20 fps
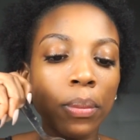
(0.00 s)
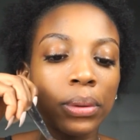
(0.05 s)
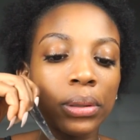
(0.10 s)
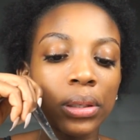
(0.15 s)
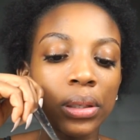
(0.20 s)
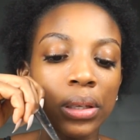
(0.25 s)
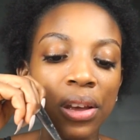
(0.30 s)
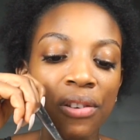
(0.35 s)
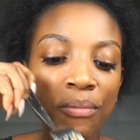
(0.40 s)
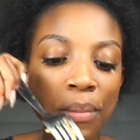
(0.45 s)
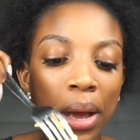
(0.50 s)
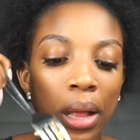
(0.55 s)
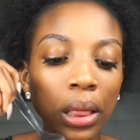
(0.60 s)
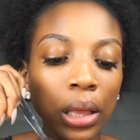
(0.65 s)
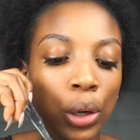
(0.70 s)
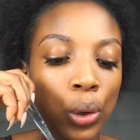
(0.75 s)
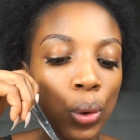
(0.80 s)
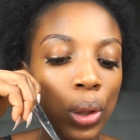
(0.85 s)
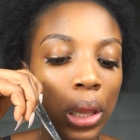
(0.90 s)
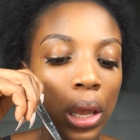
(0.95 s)
gonna save my
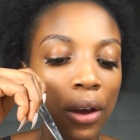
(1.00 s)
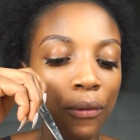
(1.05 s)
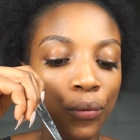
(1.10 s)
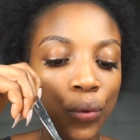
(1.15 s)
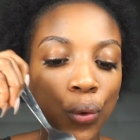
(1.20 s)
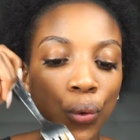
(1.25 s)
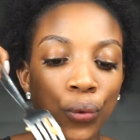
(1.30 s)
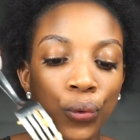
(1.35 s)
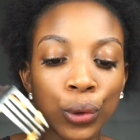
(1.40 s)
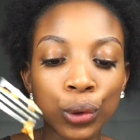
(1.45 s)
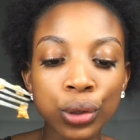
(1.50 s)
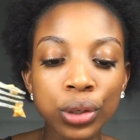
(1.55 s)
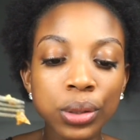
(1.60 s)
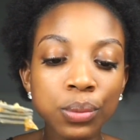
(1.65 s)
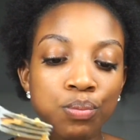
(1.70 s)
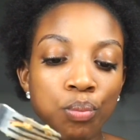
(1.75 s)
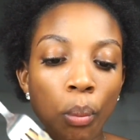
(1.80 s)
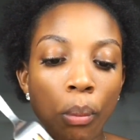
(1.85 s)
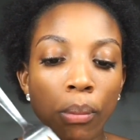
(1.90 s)
little leftovers.